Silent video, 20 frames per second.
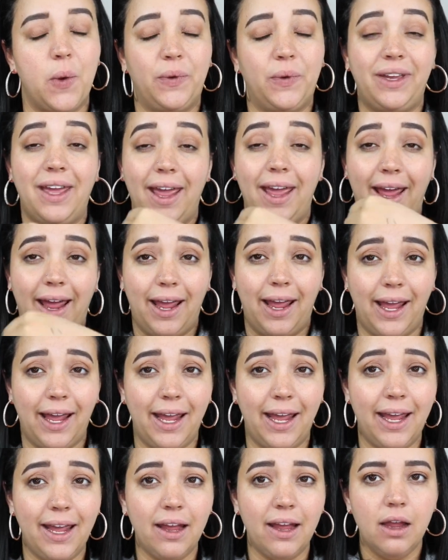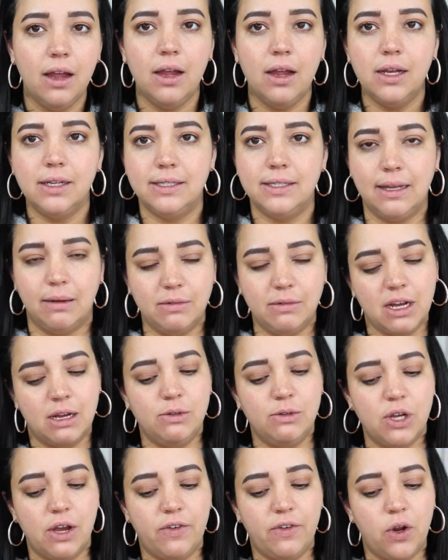okay.
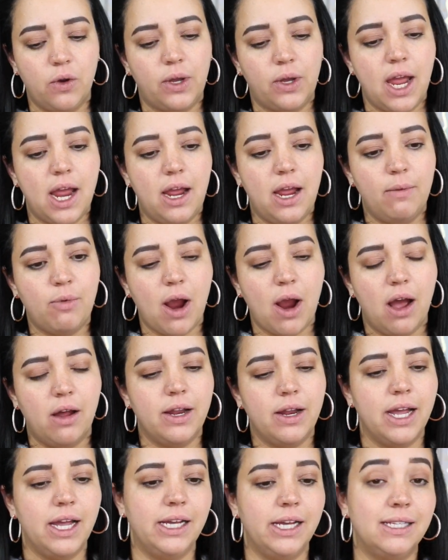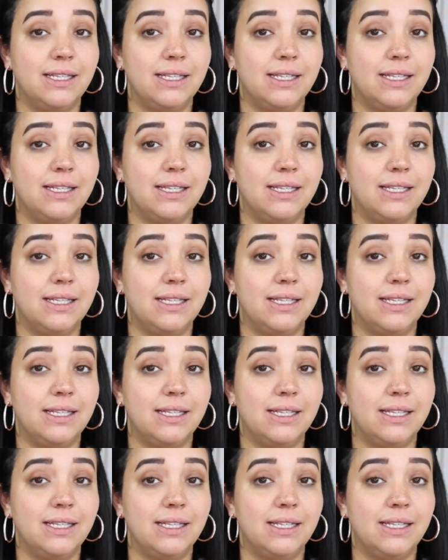Sometimes you have an okay brow day,